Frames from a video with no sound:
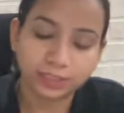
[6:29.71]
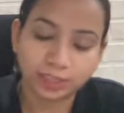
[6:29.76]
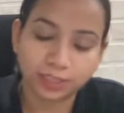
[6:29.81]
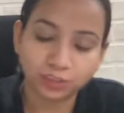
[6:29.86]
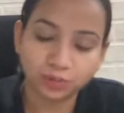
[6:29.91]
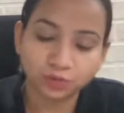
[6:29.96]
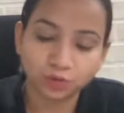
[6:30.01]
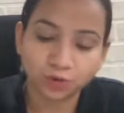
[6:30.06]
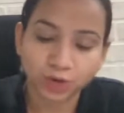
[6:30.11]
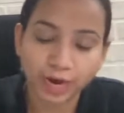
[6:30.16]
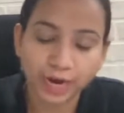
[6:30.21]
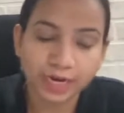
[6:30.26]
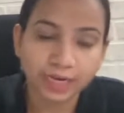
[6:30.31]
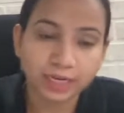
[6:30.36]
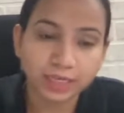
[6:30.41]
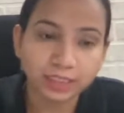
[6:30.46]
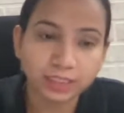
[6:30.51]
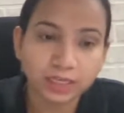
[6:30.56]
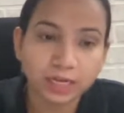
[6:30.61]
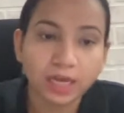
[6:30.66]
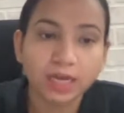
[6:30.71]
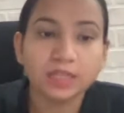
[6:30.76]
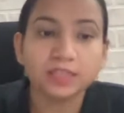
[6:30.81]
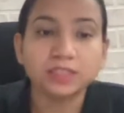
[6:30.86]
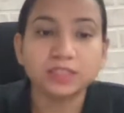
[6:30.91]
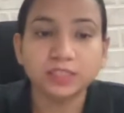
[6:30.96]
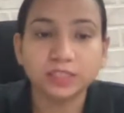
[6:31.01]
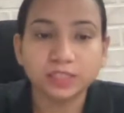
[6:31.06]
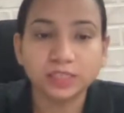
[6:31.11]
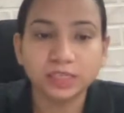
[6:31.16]
Can you write
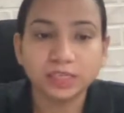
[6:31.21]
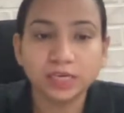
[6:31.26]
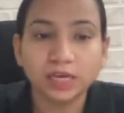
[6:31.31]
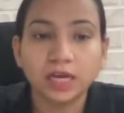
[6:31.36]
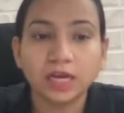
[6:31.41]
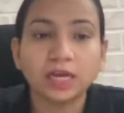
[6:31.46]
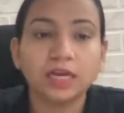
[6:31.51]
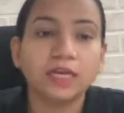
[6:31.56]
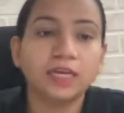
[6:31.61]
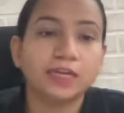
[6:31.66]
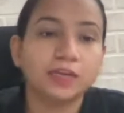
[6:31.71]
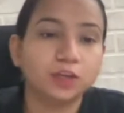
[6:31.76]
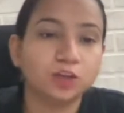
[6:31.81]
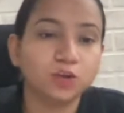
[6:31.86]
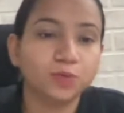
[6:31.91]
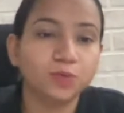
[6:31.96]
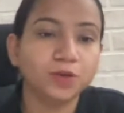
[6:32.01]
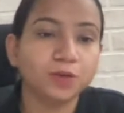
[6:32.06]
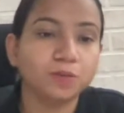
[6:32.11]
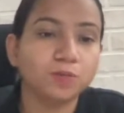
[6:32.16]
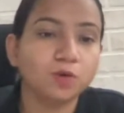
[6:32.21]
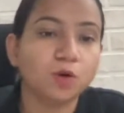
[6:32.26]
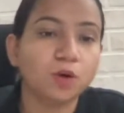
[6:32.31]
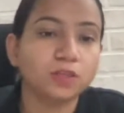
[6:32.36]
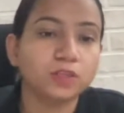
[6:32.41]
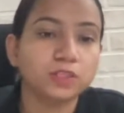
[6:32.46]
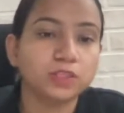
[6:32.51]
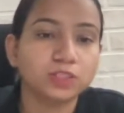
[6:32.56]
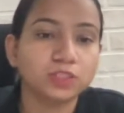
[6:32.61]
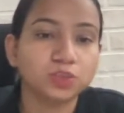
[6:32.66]
the equilibrium
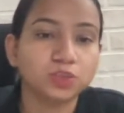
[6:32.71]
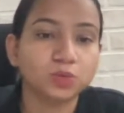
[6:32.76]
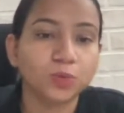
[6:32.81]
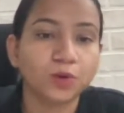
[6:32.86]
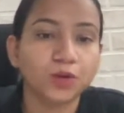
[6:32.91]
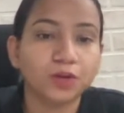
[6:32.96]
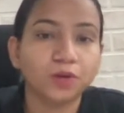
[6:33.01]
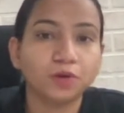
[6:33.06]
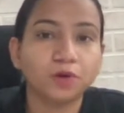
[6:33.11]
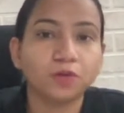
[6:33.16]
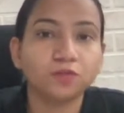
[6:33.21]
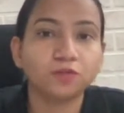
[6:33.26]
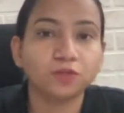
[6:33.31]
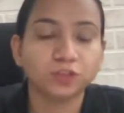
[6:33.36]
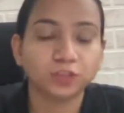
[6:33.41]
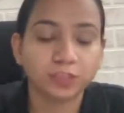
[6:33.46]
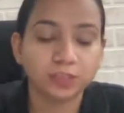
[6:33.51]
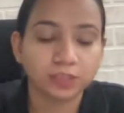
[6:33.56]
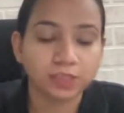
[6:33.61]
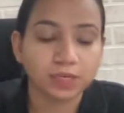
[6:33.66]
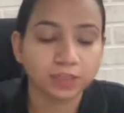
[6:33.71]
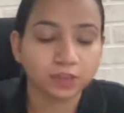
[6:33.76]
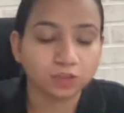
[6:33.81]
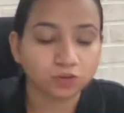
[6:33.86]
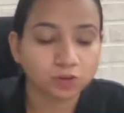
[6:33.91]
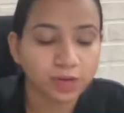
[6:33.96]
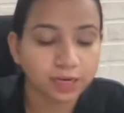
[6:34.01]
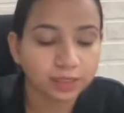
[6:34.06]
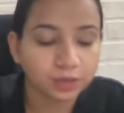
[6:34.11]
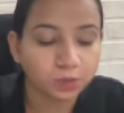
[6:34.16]
constant over here for this
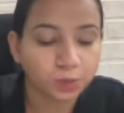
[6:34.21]
electrolyte?